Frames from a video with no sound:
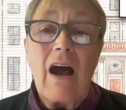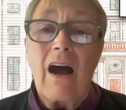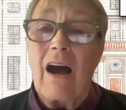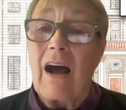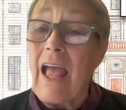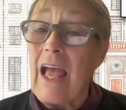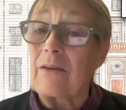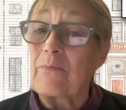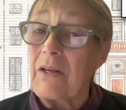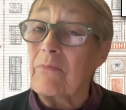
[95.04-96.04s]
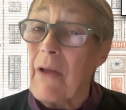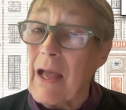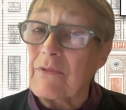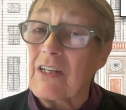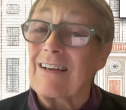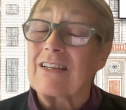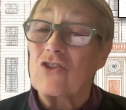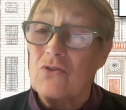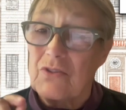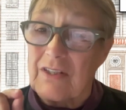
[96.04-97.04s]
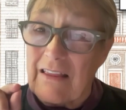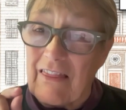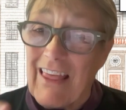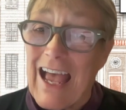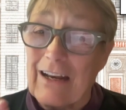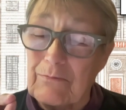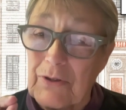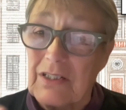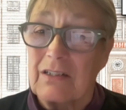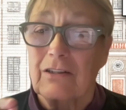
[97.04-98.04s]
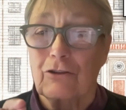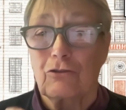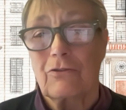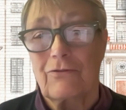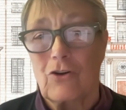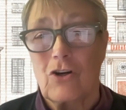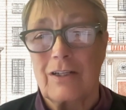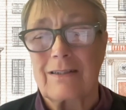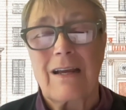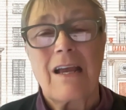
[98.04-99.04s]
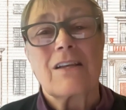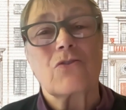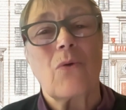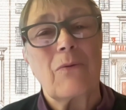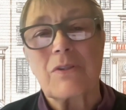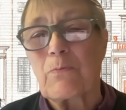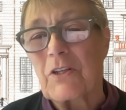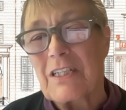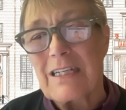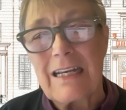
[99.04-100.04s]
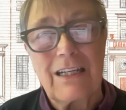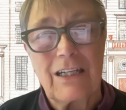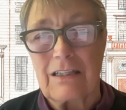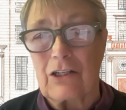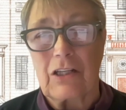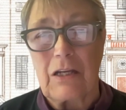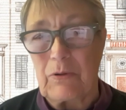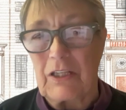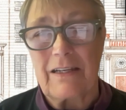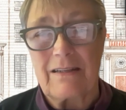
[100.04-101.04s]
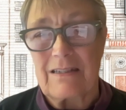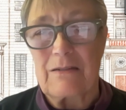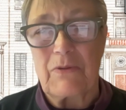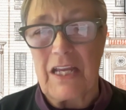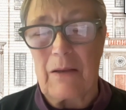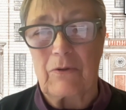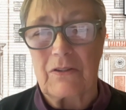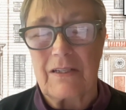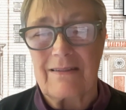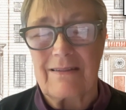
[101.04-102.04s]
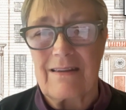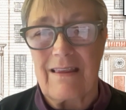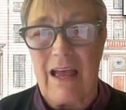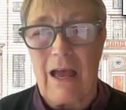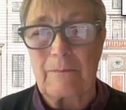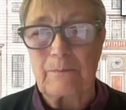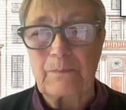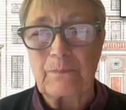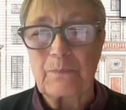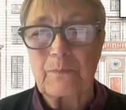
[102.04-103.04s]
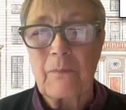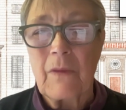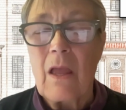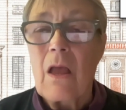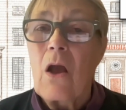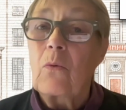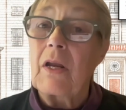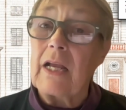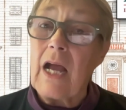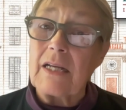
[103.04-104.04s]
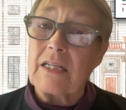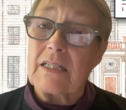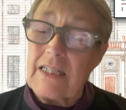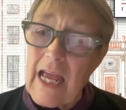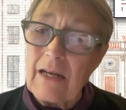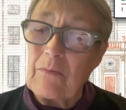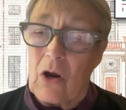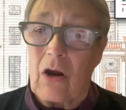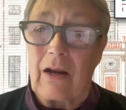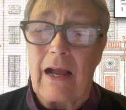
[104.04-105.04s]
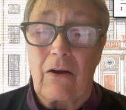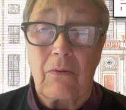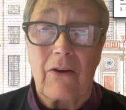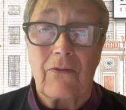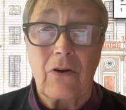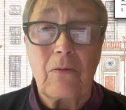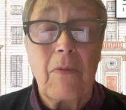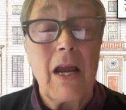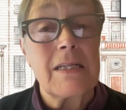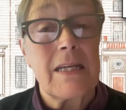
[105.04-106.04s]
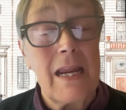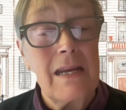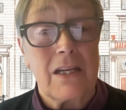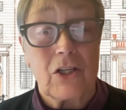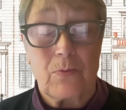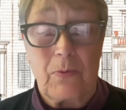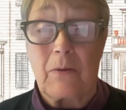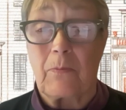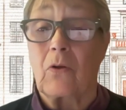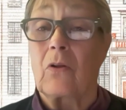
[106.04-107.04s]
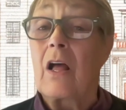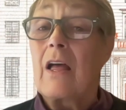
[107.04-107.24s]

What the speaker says: had been baptized using that particular font. So I was particularly pleased to be able to see that. When I got to Denmark, however, my Danish people,